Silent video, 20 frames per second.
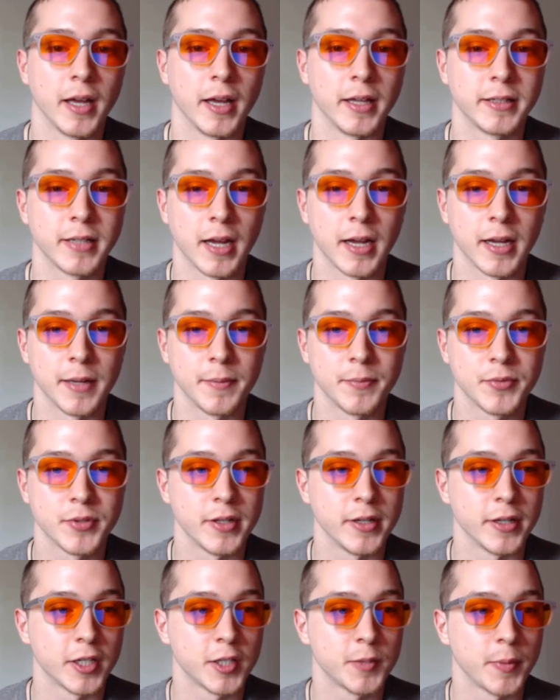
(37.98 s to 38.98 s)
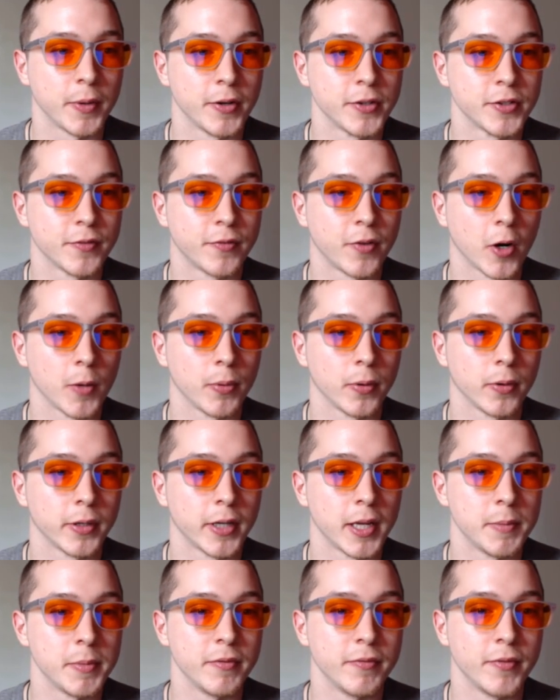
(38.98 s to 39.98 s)
At times, the experience of heartburn
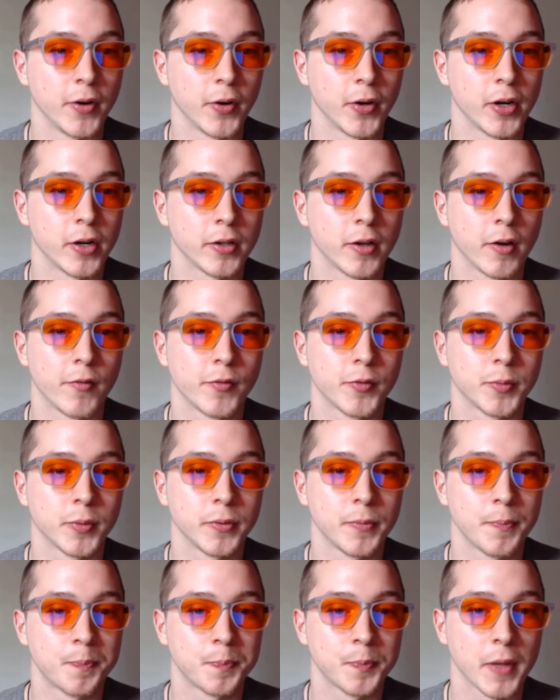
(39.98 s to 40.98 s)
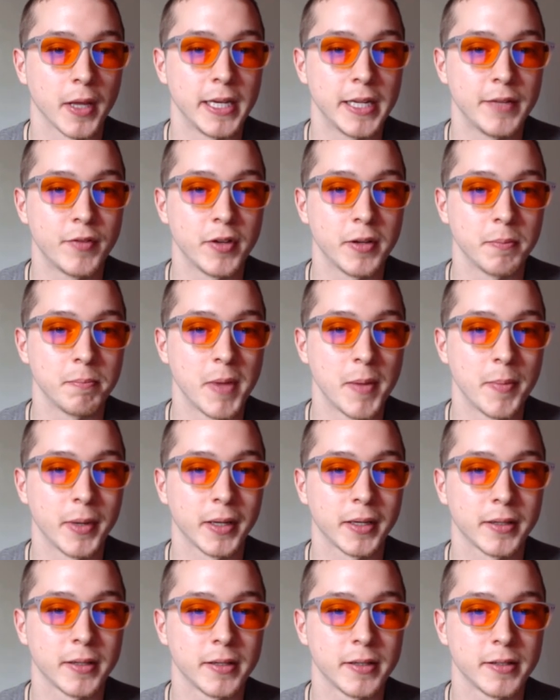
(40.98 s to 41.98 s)
can be very uncomfortable and even
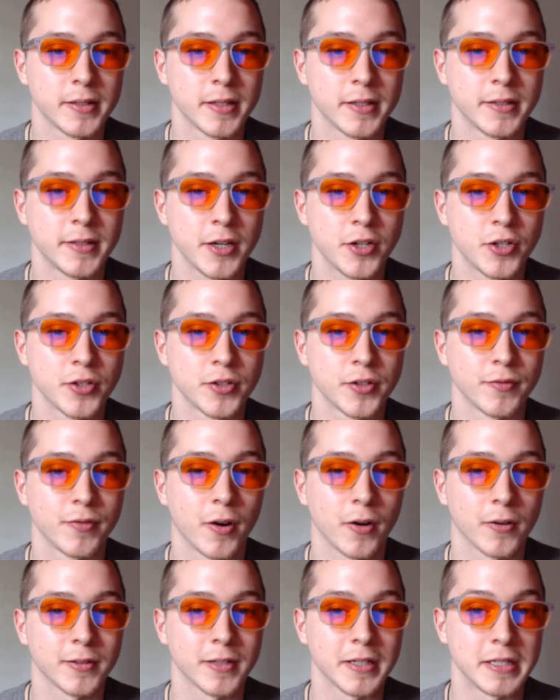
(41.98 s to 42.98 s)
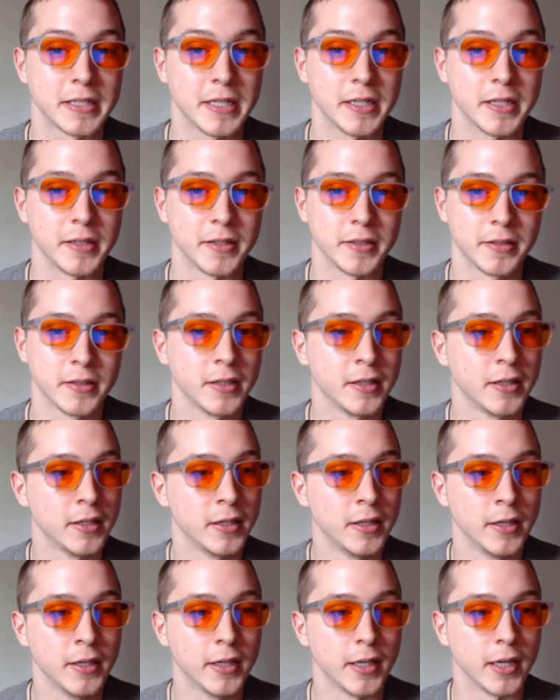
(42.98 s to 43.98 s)
mimic sensations of heart disease.
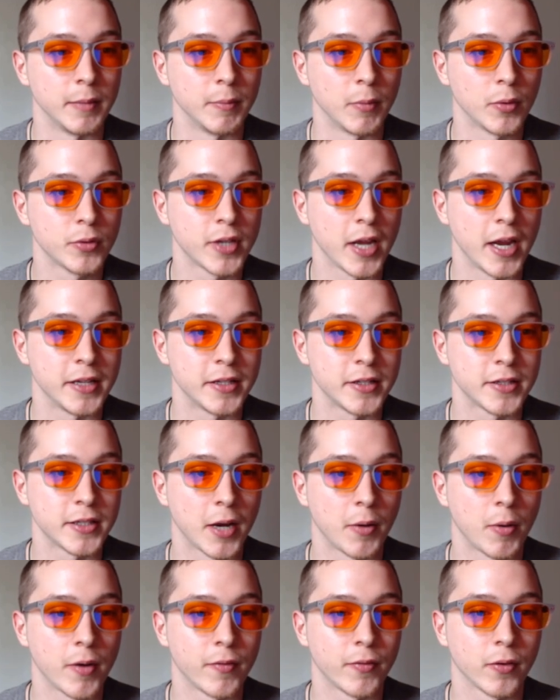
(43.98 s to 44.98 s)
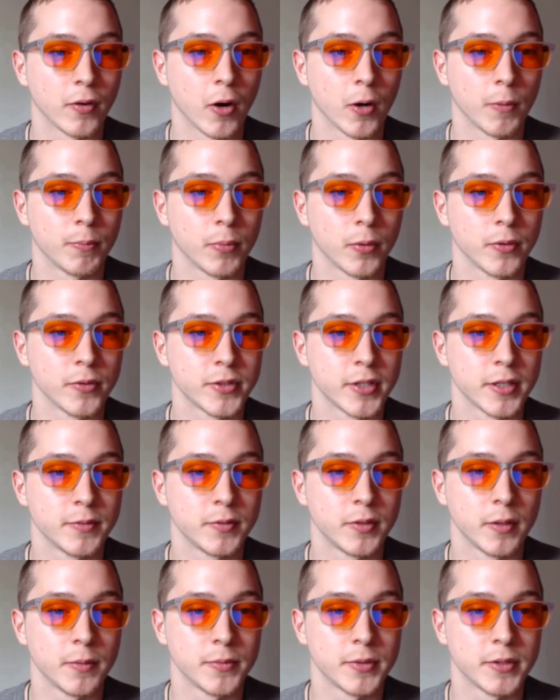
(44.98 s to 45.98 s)
In most cases, however, heartburn
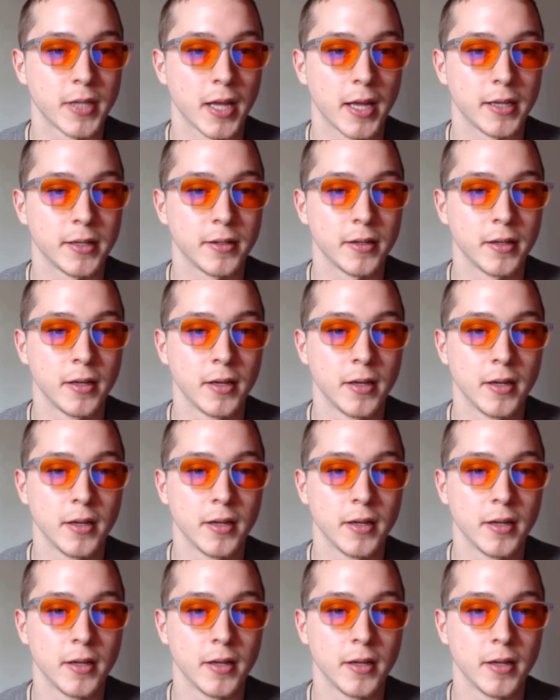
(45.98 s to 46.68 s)
symptoms tend